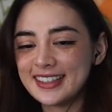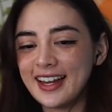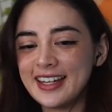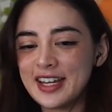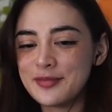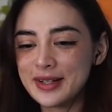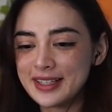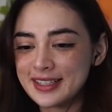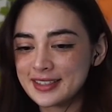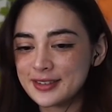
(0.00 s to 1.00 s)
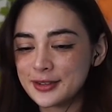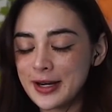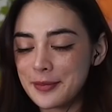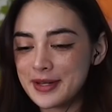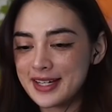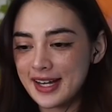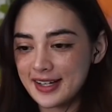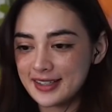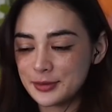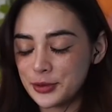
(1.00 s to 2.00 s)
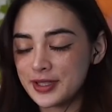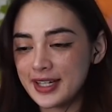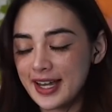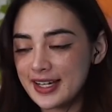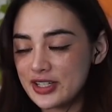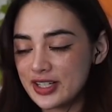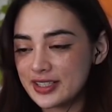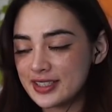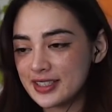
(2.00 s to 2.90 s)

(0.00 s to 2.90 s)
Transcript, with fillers: now you give me this crappy case, which will take ages.